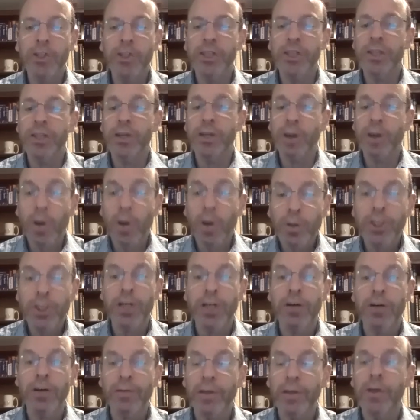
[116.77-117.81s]
She's a
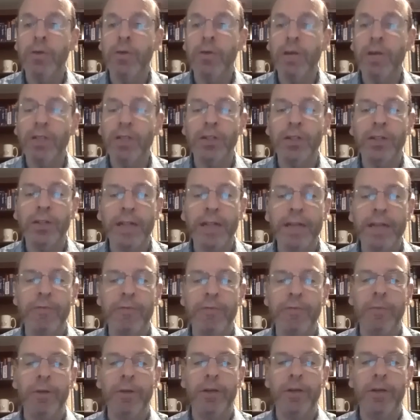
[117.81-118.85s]
co-chair of the Congressional Native
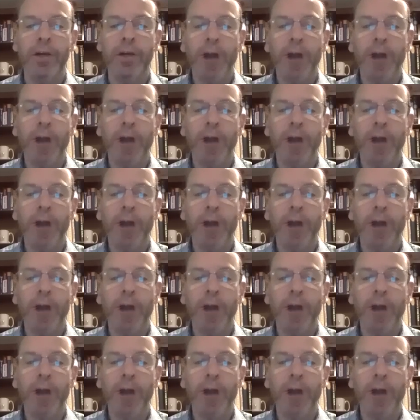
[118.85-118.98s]
American